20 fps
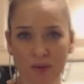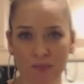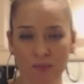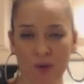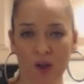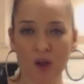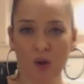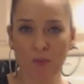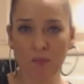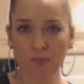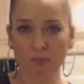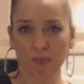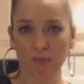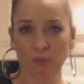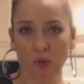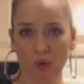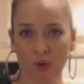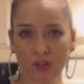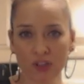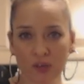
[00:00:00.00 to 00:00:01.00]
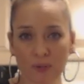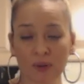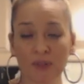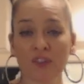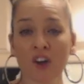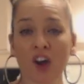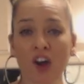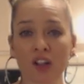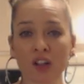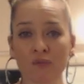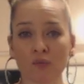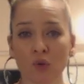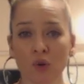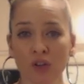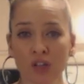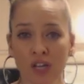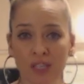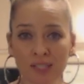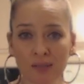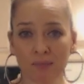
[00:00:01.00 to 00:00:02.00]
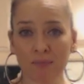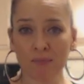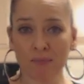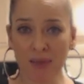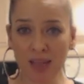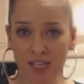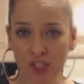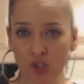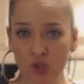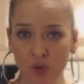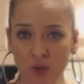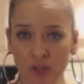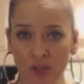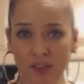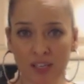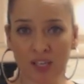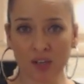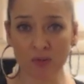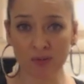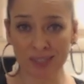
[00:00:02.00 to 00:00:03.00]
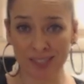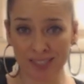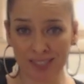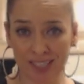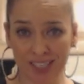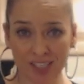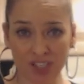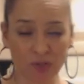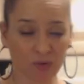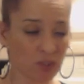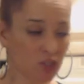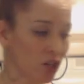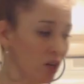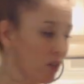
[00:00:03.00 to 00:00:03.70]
them pour a little bit of olive oil on them, make sure that they don't stick to